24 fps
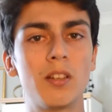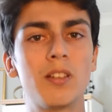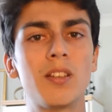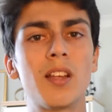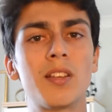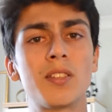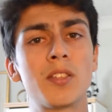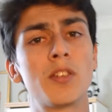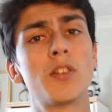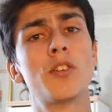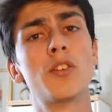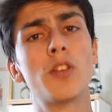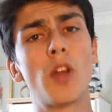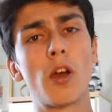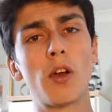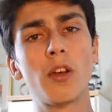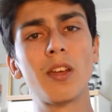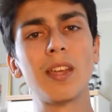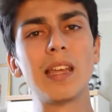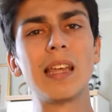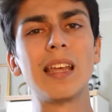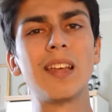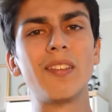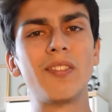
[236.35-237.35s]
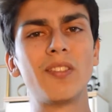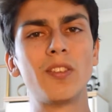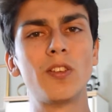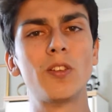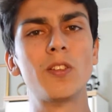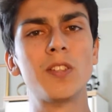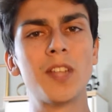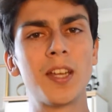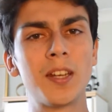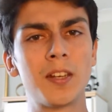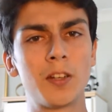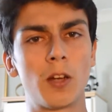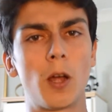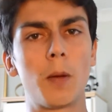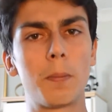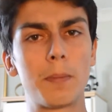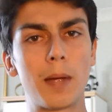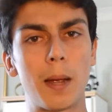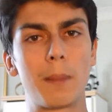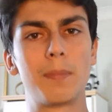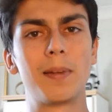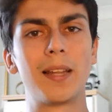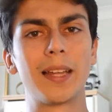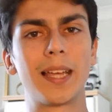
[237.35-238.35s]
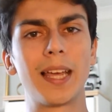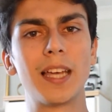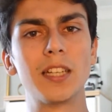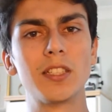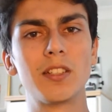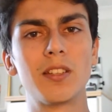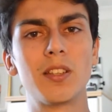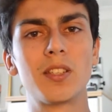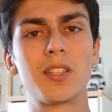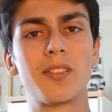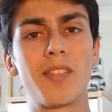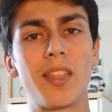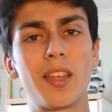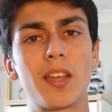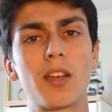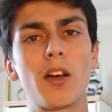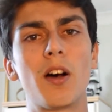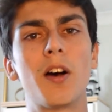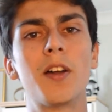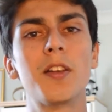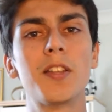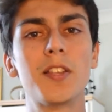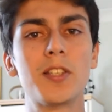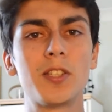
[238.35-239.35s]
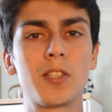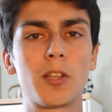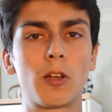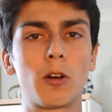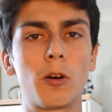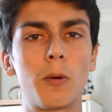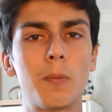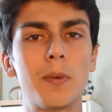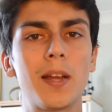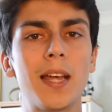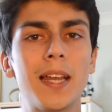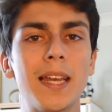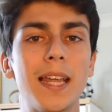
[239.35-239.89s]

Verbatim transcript: doesn't know if you did an open application, so they can't discriminate